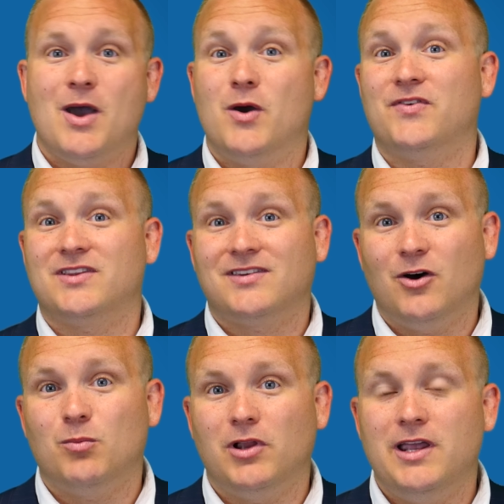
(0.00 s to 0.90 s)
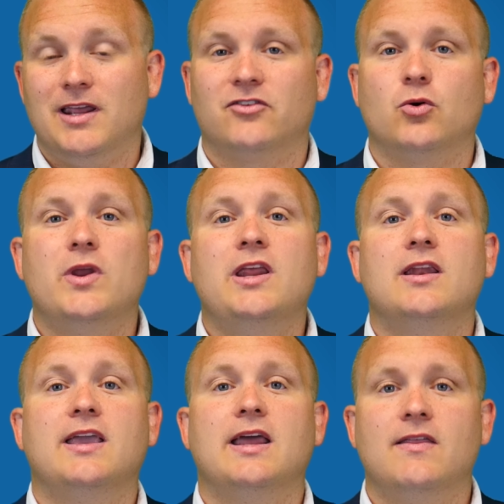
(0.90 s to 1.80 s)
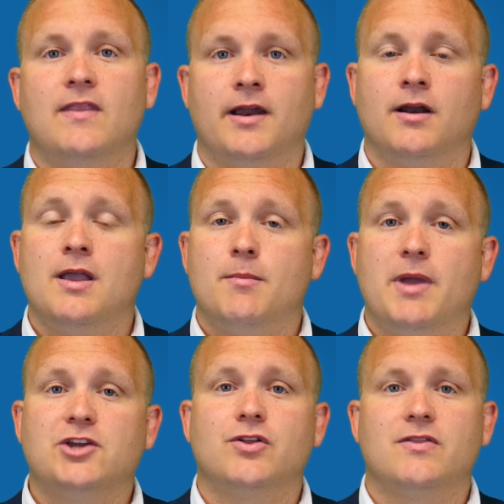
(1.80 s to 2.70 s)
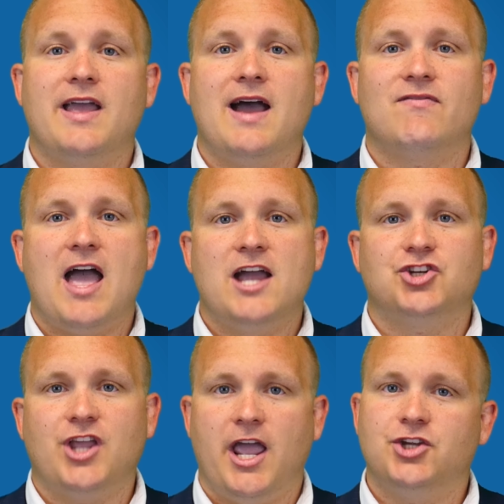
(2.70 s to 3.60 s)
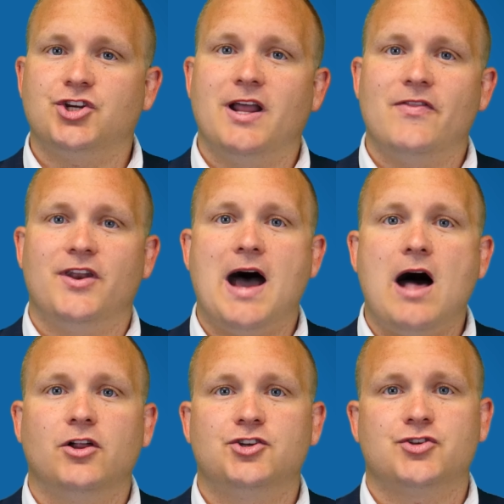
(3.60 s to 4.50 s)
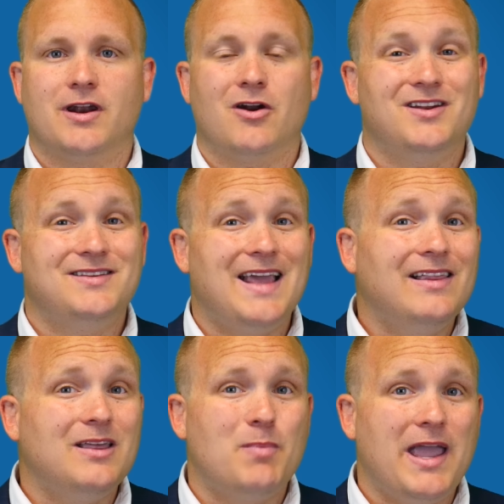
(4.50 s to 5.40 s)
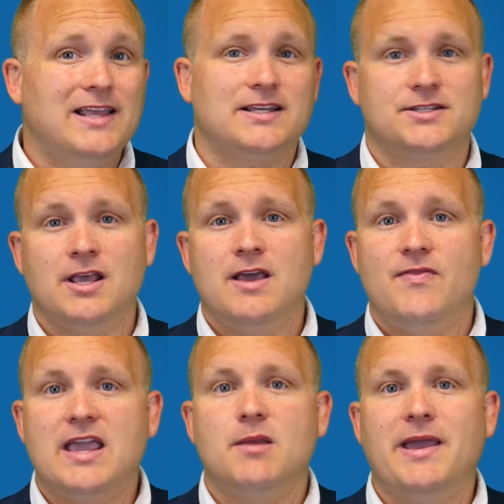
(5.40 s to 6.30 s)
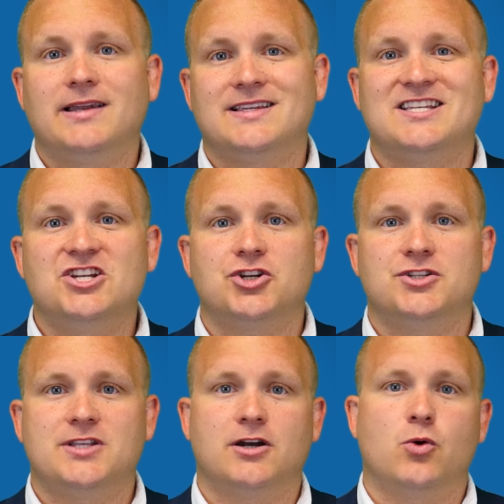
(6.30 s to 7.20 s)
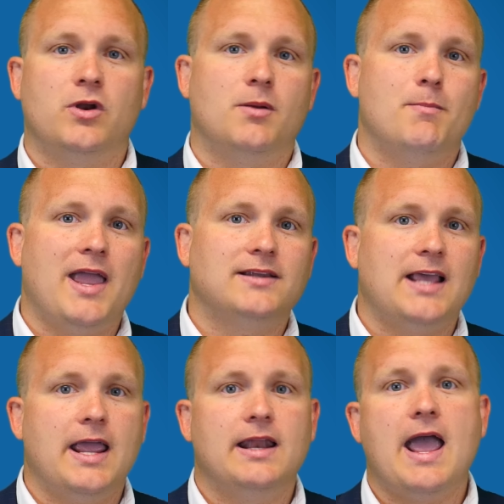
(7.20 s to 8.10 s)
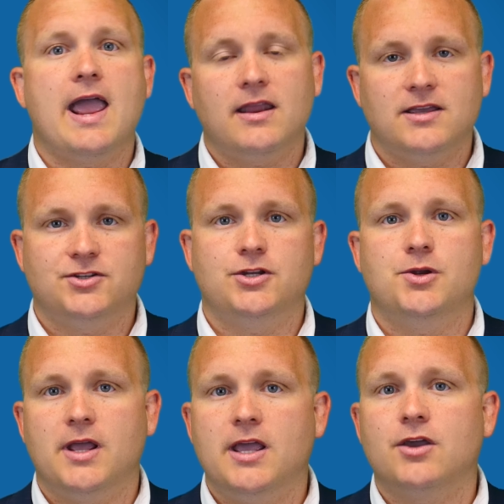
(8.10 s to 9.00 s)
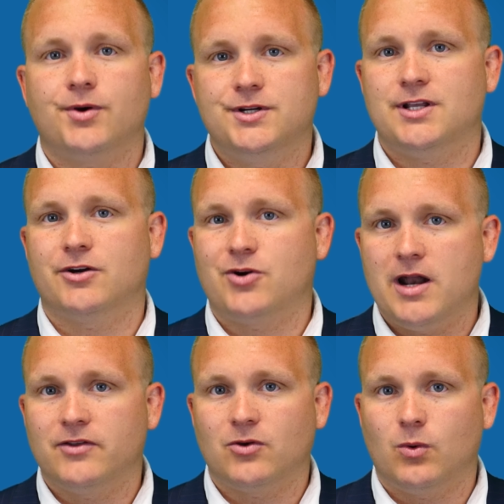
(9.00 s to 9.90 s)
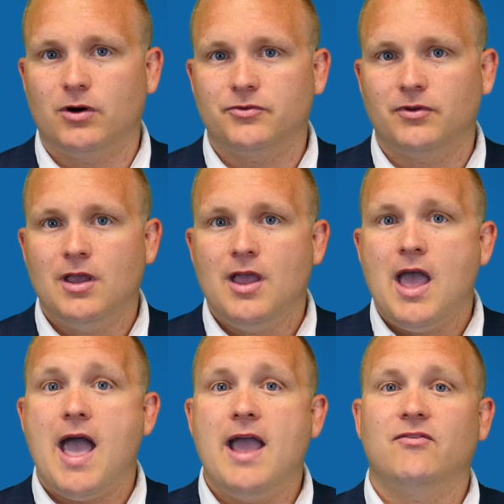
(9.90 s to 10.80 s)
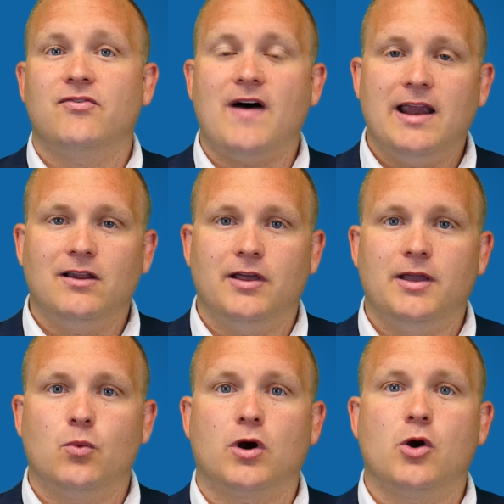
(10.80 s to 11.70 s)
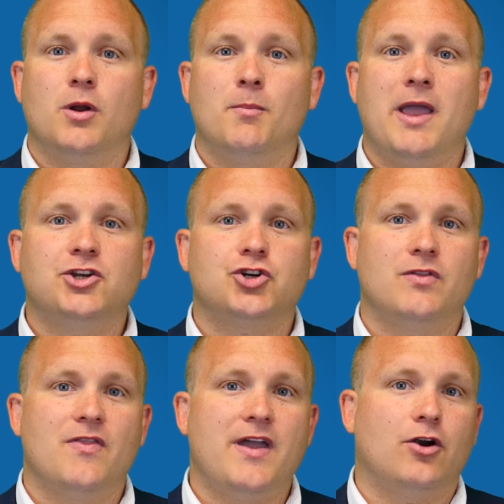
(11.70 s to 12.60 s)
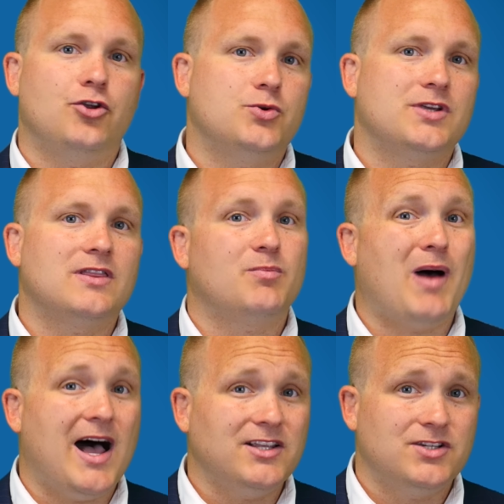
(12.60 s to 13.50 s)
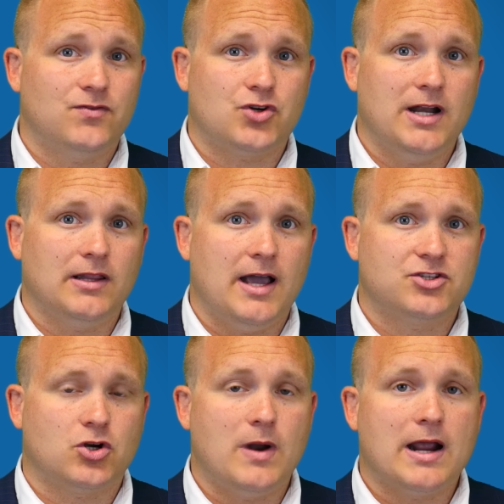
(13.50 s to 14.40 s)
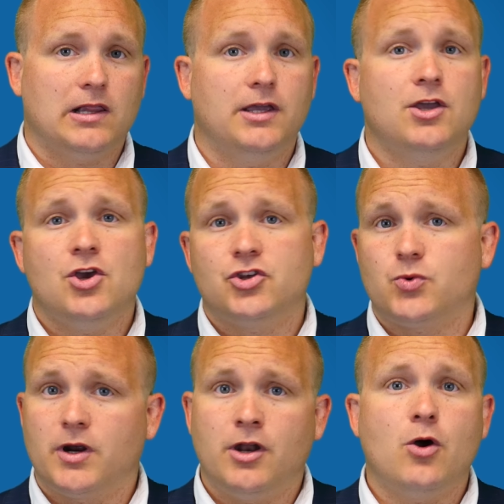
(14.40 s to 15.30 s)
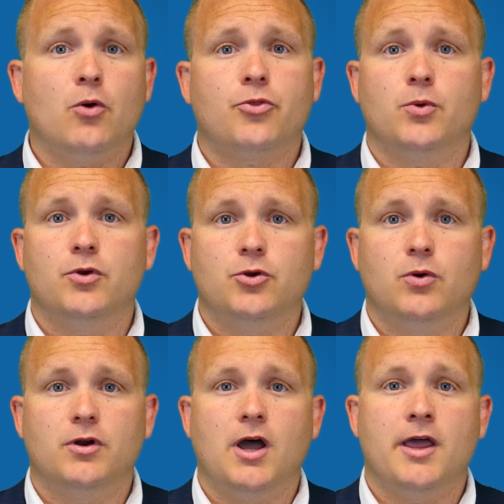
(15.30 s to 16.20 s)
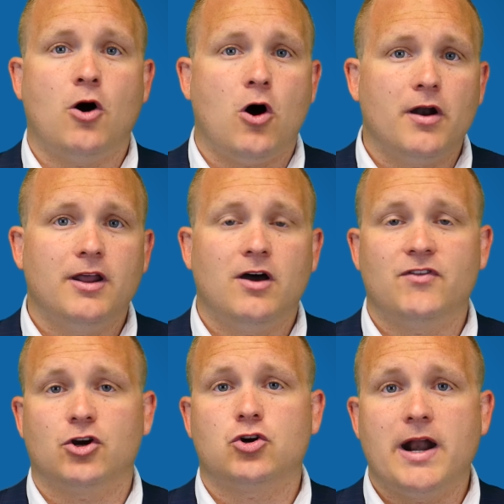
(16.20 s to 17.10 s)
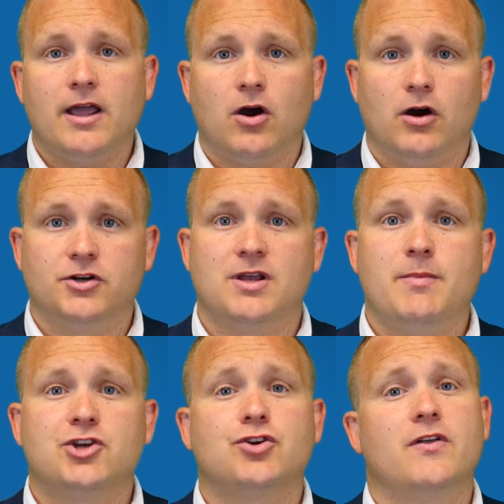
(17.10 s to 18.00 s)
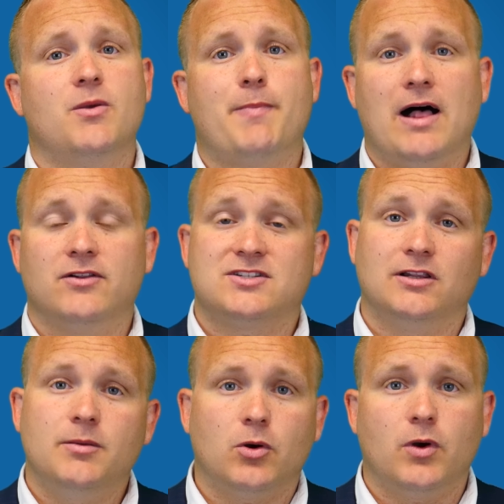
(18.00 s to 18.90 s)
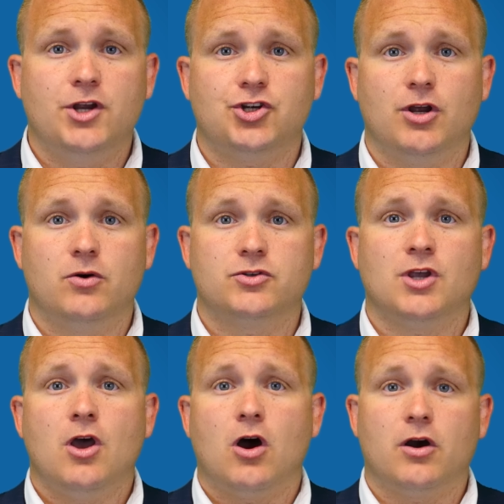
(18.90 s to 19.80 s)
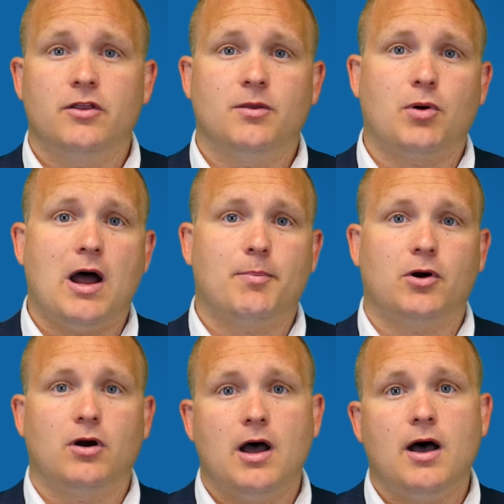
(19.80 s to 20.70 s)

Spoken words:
if it's still bleeding. So we need to get in there, make sure that they have the education and the knowledge so that on a daily basis, they can make decisions that are going to maintain and continue to increase their credit scores. And finally, we're going to make sure that they are using their positive trade lines correctly. So we're going to go through and do an audit of their credit cards and make sure that the balance to limit ratios are in the proper